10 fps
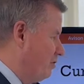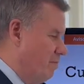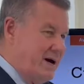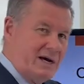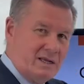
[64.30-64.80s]
you
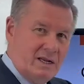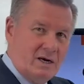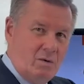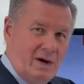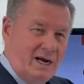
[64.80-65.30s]
back in
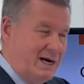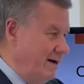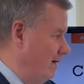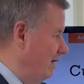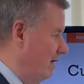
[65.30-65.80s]
NOI?
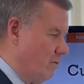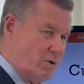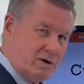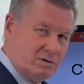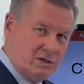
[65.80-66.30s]
And
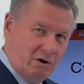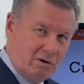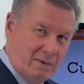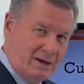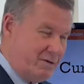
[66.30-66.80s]
we're going to talk
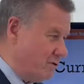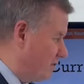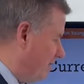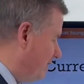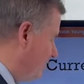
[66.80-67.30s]
about those
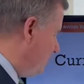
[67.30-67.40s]
things in